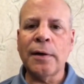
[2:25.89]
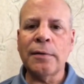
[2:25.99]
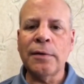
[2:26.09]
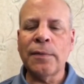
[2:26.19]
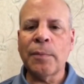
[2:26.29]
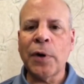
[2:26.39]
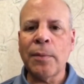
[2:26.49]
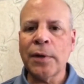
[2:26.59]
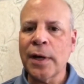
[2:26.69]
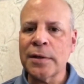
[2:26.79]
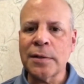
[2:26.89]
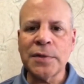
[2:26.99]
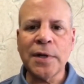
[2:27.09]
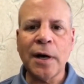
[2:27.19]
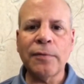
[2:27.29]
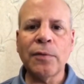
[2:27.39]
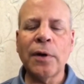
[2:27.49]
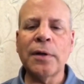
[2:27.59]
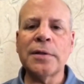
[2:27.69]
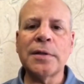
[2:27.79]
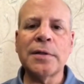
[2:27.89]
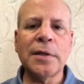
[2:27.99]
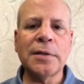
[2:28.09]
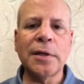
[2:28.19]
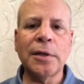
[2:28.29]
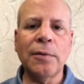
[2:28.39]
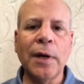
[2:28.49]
you've probably got some software that's assisting you,